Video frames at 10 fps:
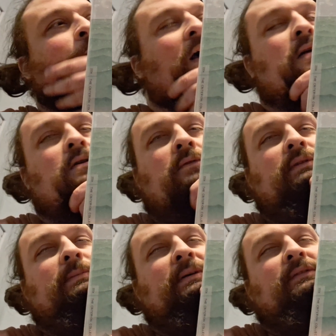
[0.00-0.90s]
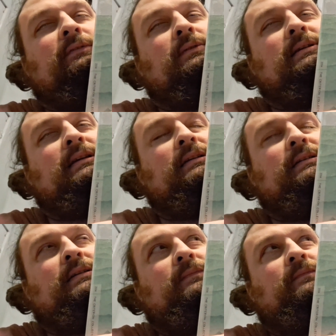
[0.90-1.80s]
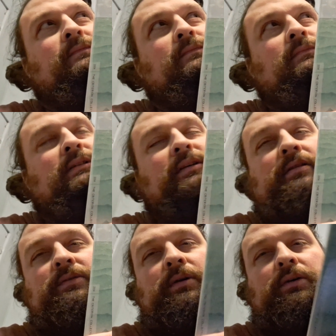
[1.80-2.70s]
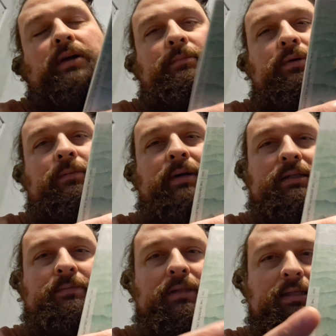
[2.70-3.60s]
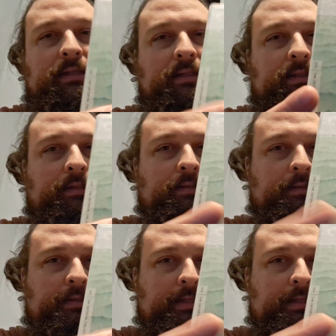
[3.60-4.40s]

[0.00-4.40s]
I don't know if it's my favorite Wes Anderson. It's either this one or Grand Budapest, but this is